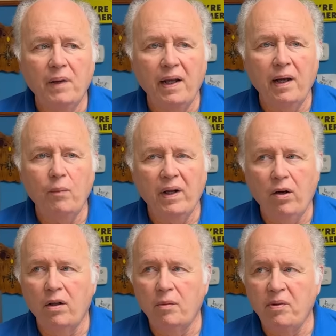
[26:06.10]
and they went
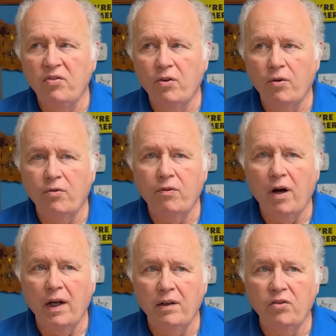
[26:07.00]
on to be
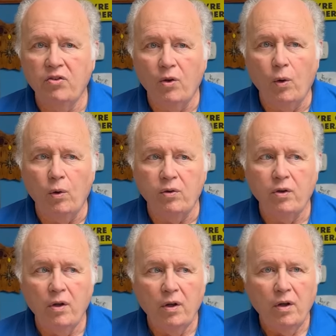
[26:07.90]
certified and sold
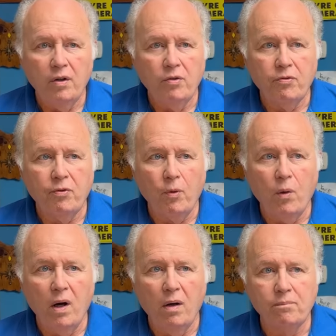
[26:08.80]

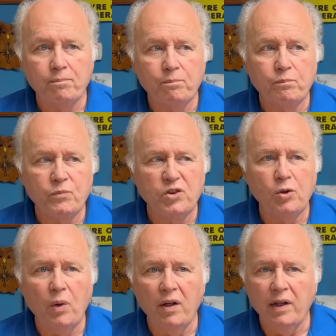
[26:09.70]
for uh,
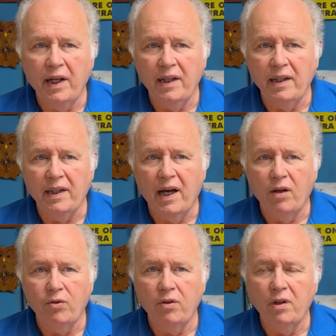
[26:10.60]

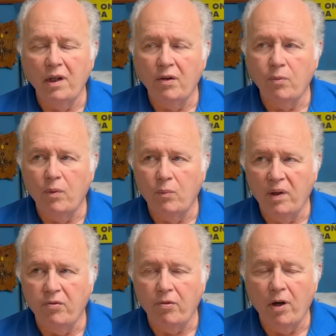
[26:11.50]
280,000, the other one
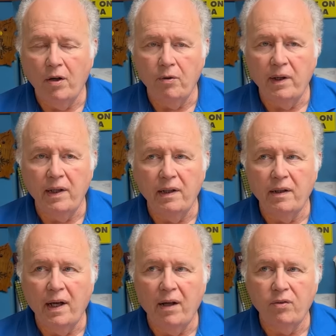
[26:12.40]
went for
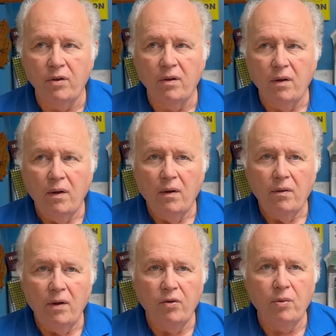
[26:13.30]
180,000.
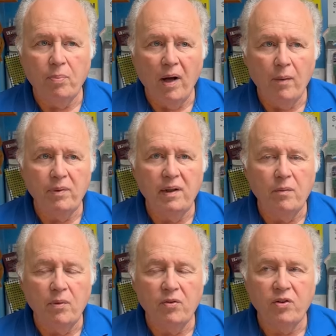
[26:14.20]
Those are probably the
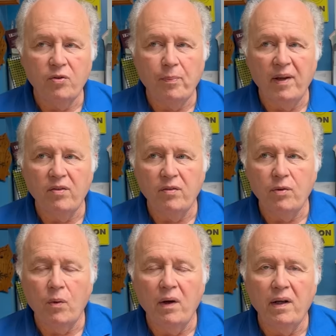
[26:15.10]
most expensive
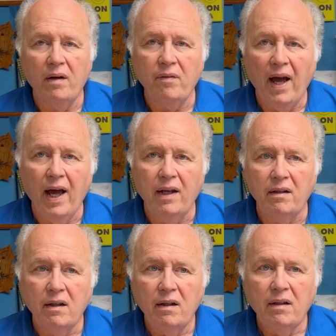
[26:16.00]
coin I've had
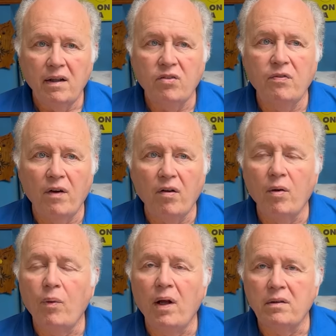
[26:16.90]
that's very
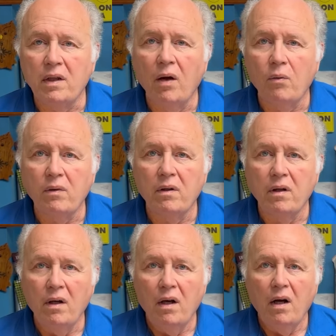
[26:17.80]
well known.
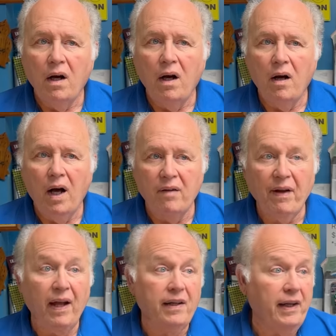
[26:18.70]
Uh, I've
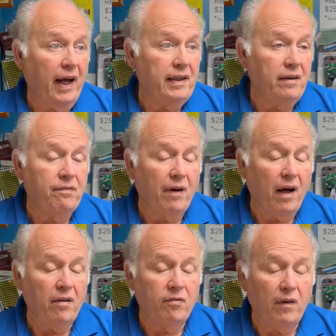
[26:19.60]
had a
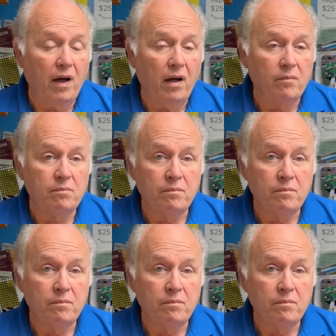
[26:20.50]
95 uh,